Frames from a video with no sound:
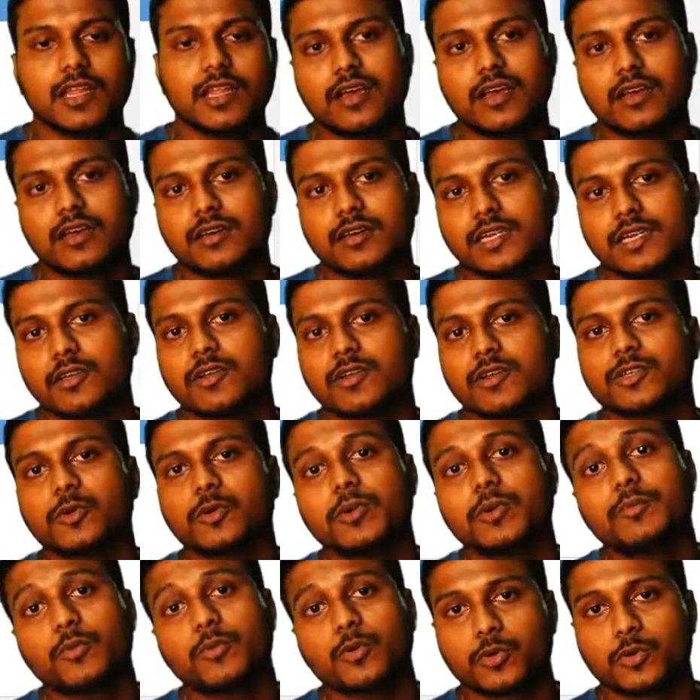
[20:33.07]
request would be put
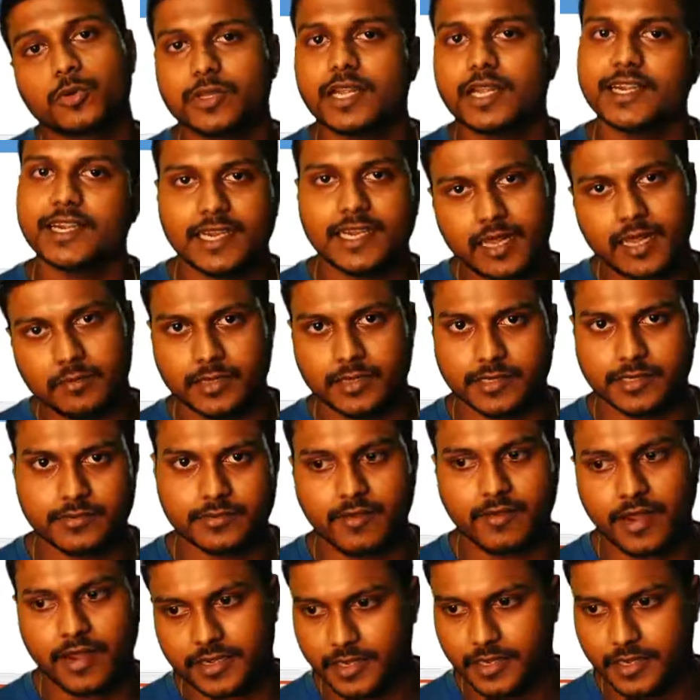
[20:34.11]
to the database finally.